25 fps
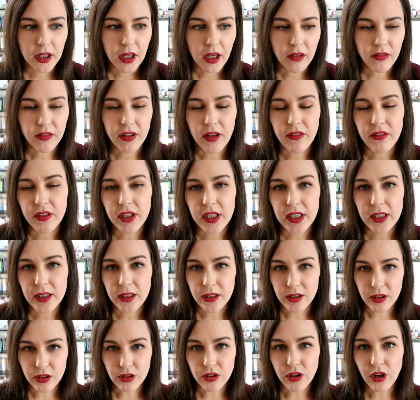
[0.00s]
I've never
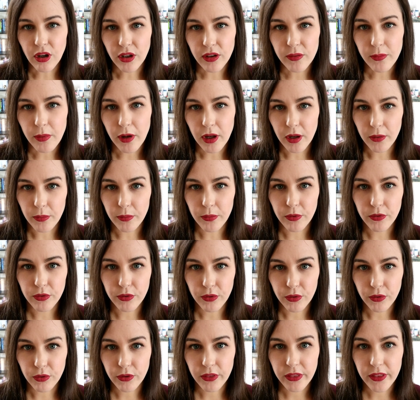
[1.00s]
needed a transplant
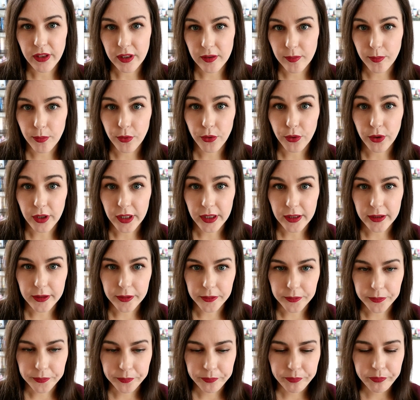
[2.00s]
before this point,
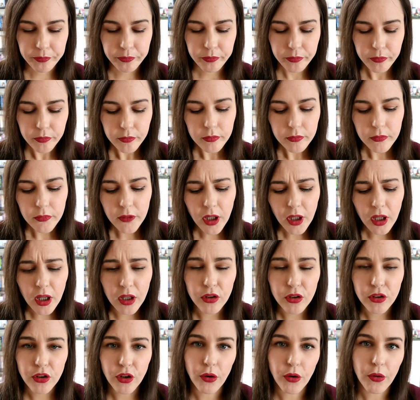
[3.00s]

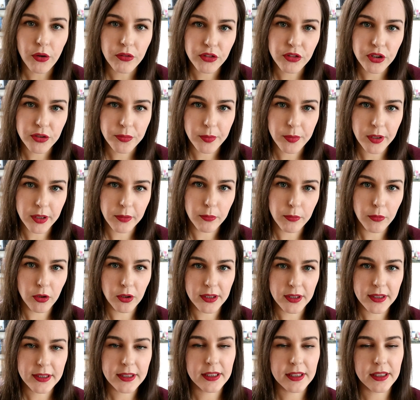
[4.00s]
and so I've just been
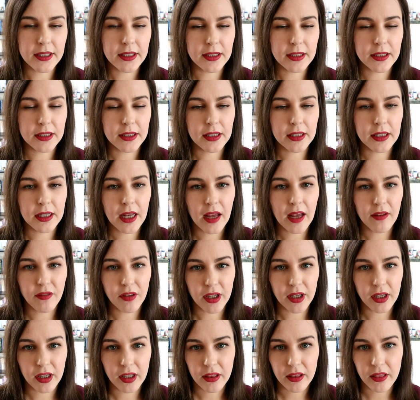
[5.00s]
monitored and
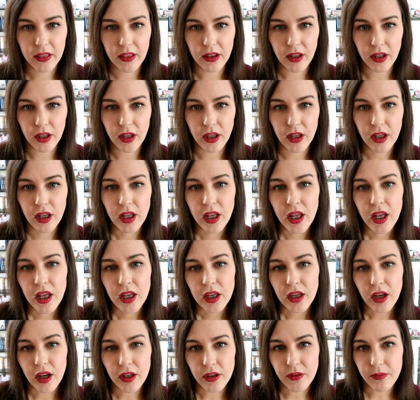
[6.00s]
having the
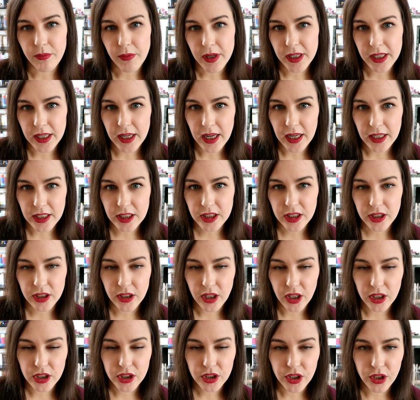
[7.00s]
kind of medication
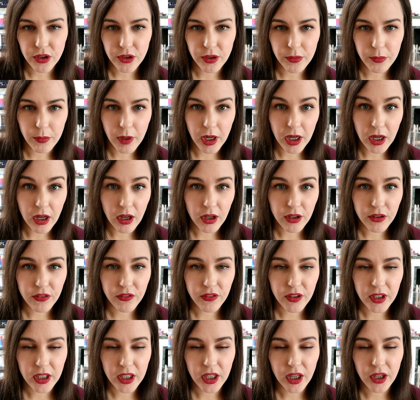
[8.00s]
that I showed in my last
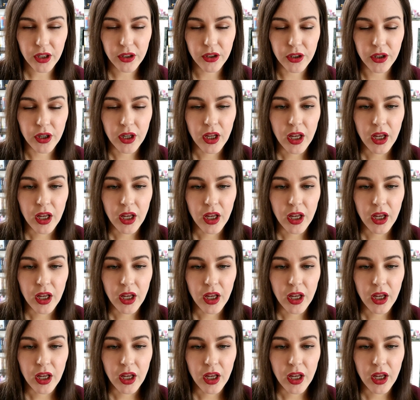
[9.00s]
video.